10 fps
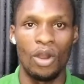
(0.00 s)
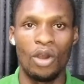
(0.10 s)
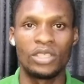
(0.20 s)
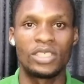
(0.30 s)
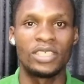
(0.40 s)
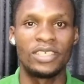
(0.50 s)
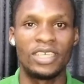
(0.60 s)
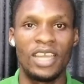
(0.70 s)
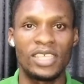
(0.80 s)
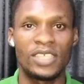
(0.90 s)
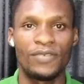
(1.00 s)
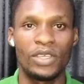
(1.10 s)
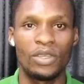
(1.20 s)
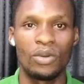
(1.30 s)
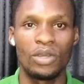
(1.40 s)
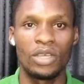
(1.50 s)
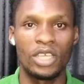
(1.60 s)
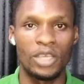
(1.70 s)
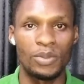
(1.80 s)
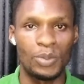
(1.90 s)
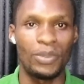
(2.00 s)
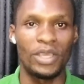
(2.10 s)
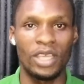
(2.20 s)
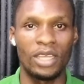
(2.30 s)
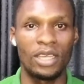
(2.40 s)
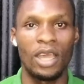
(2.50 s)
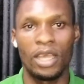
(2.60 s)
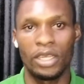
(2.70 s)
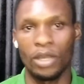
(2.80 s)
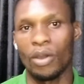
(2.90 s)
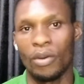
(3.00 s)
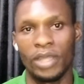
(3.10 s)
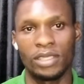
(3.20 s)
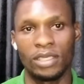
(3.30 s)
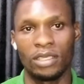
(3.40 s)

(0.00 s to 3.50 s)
Until the next video, keep speaking the correct